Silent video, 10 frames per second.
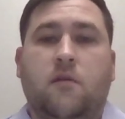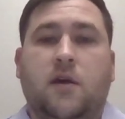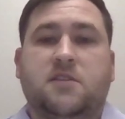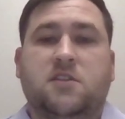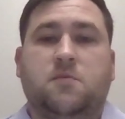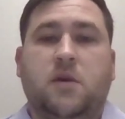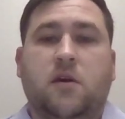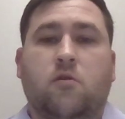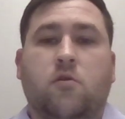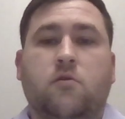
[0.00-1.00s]
The
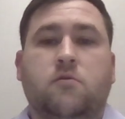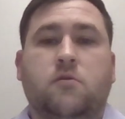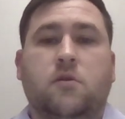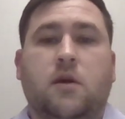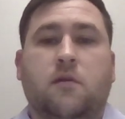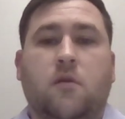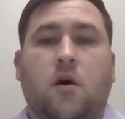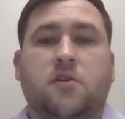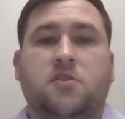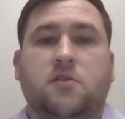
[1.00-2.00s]
SSBN crew can
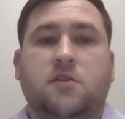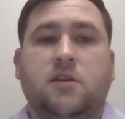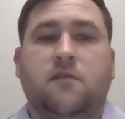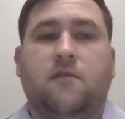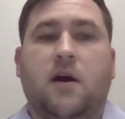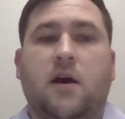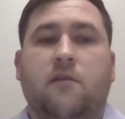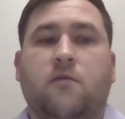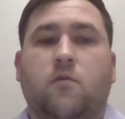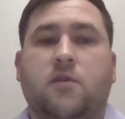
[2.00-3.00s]
launch the D5